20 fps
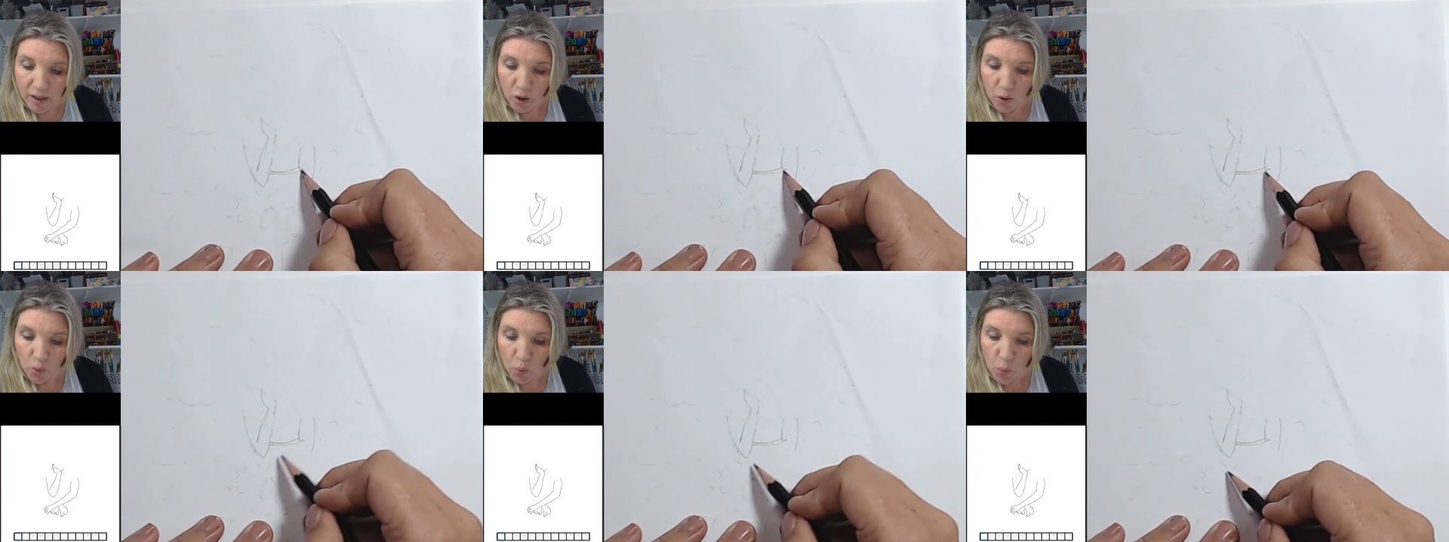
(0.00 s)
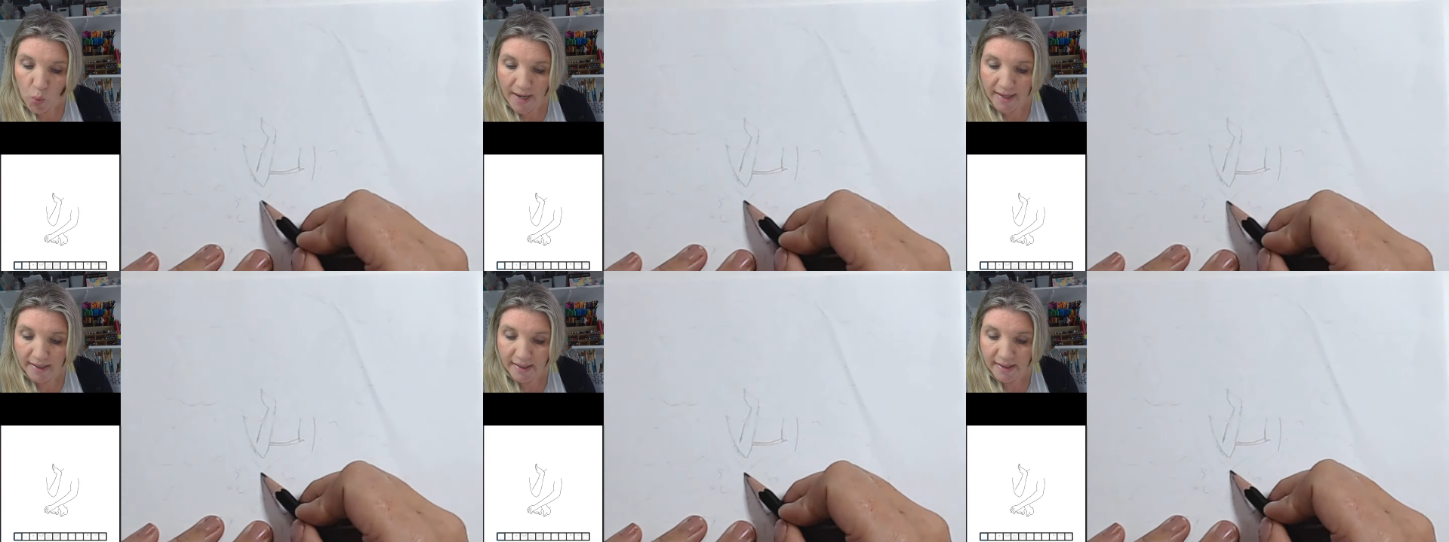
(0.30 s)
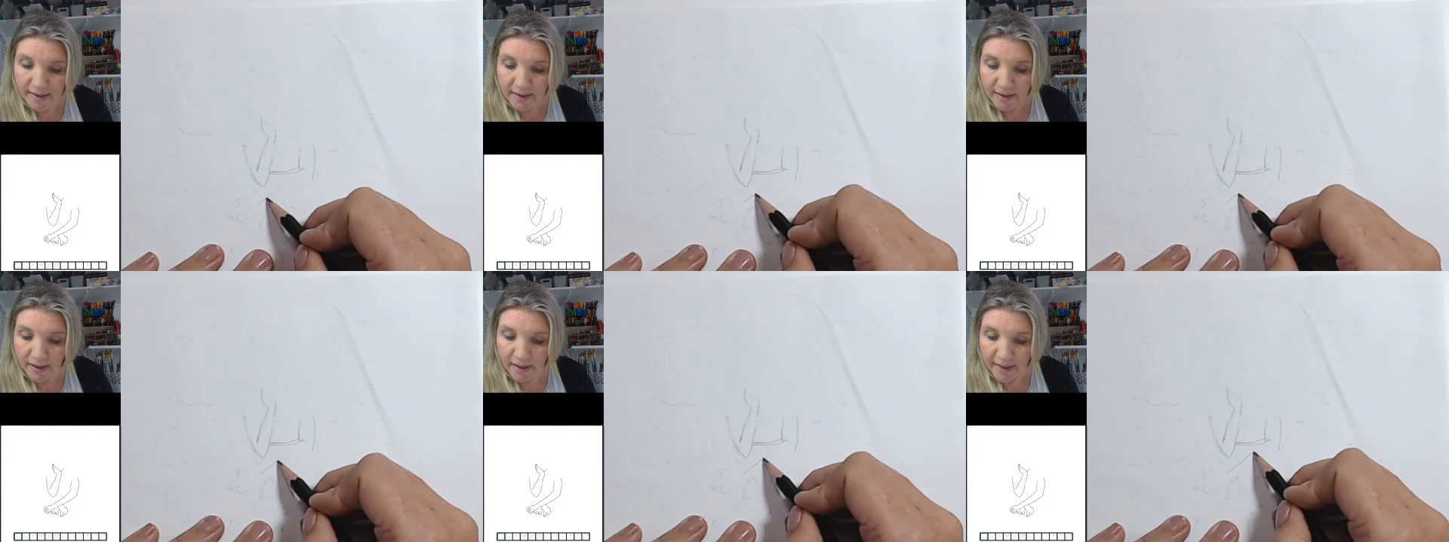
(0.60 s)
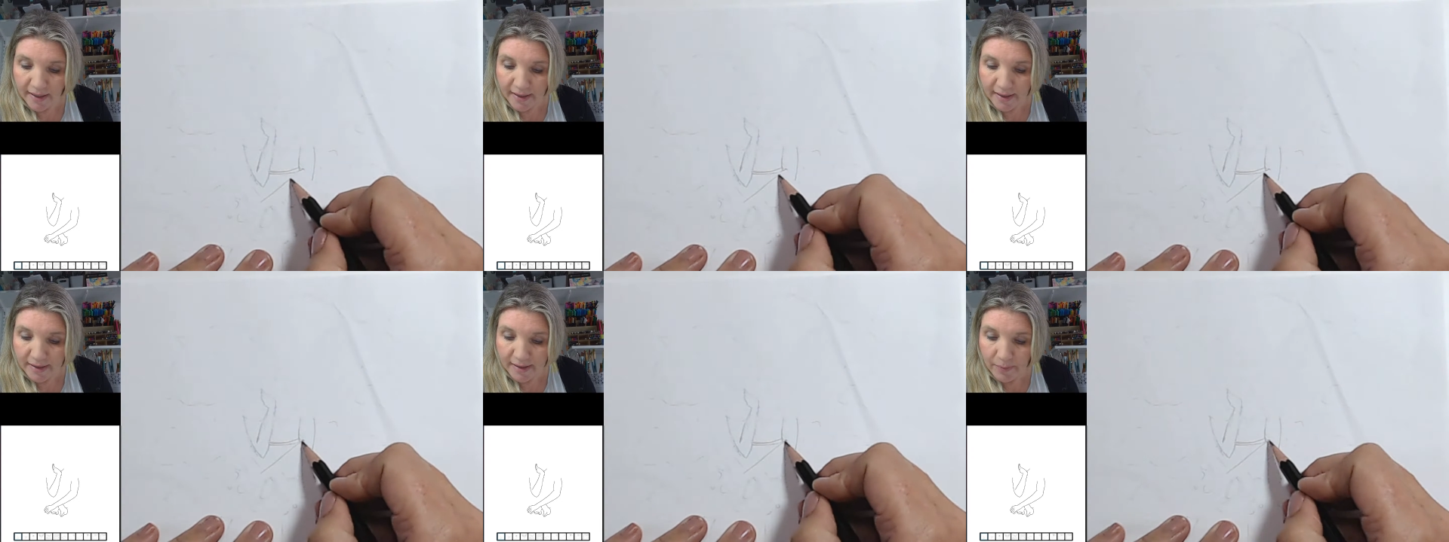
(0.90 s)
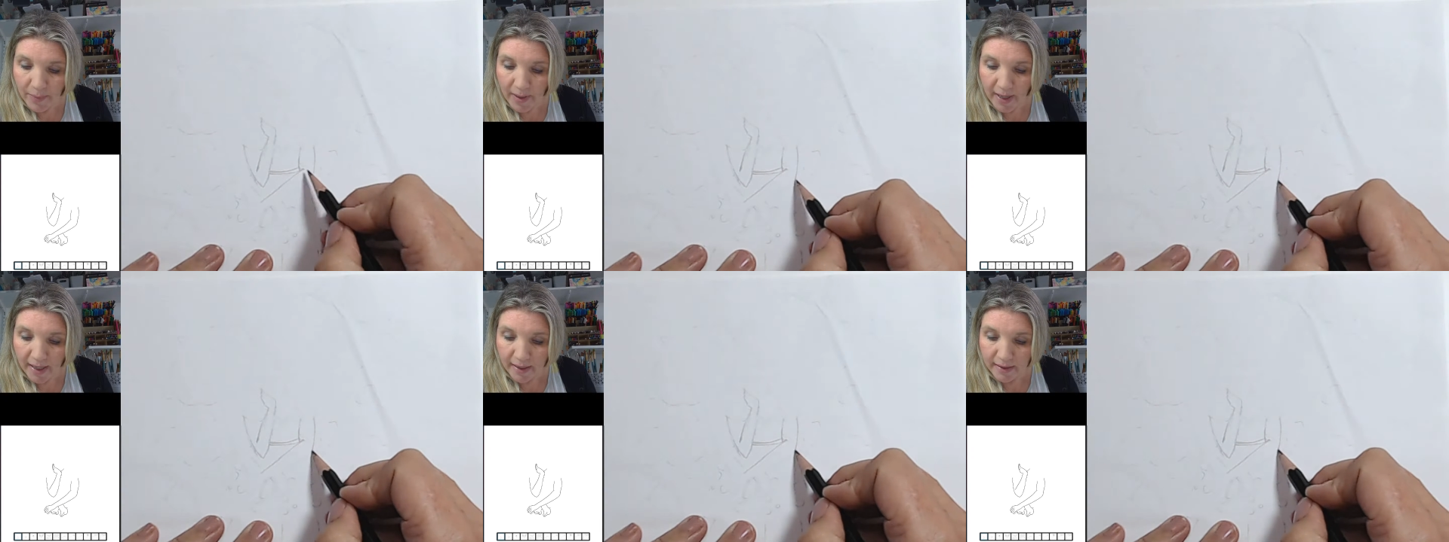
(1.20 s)
a waist-like
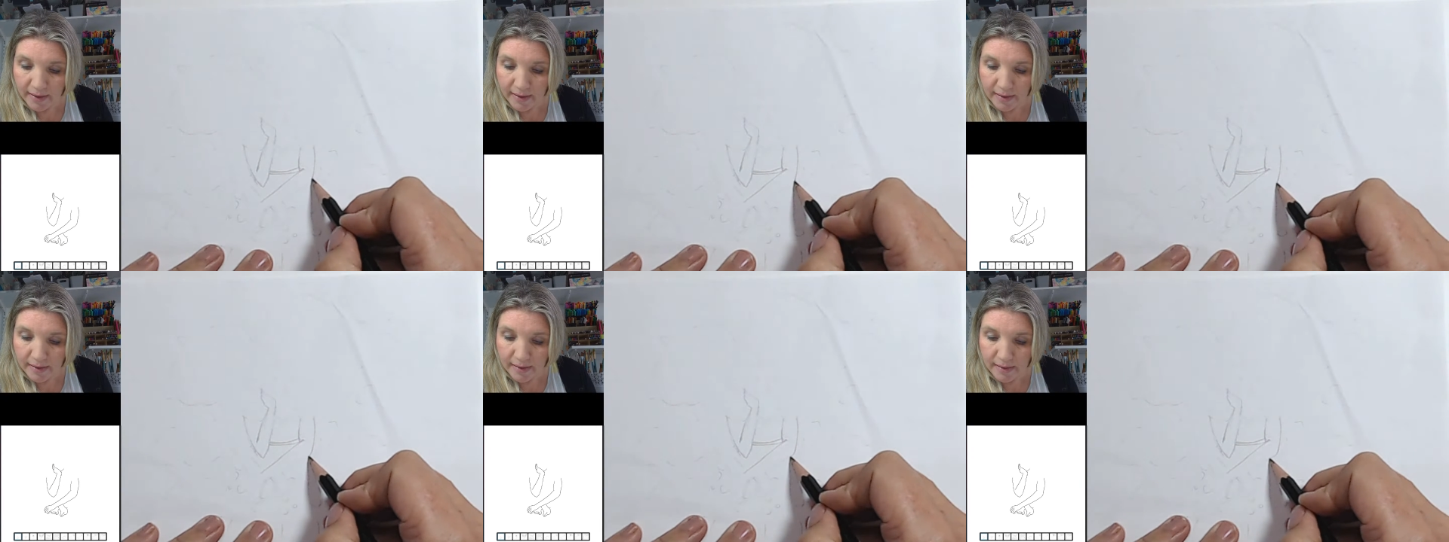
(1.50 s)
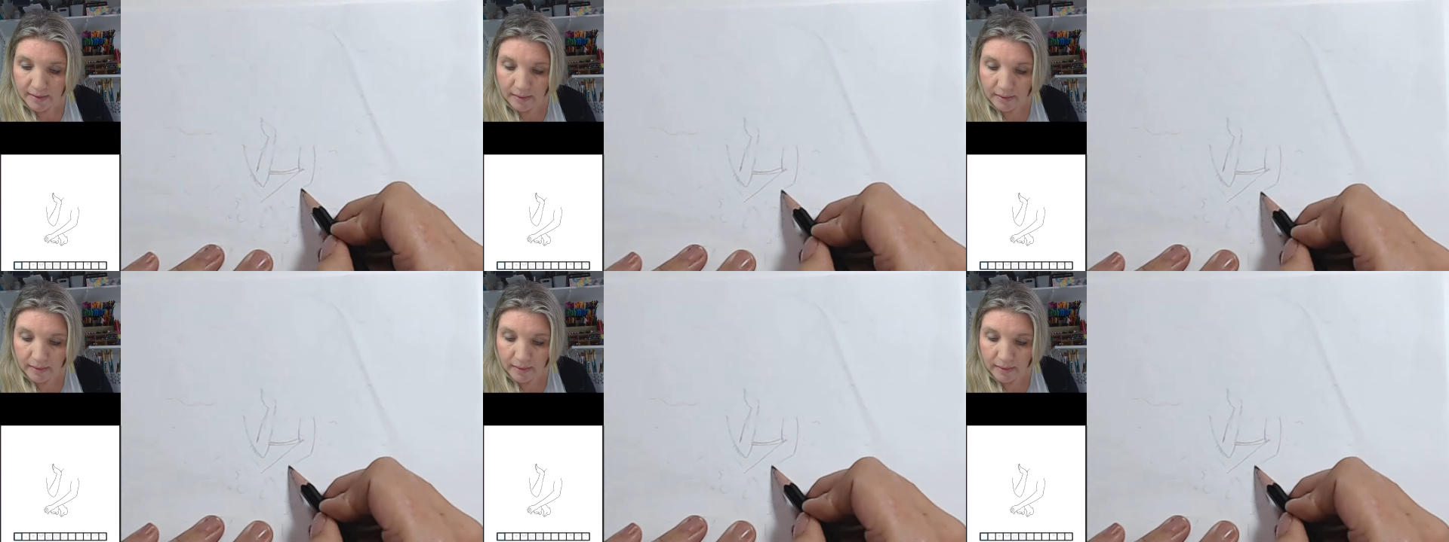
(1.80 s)
space,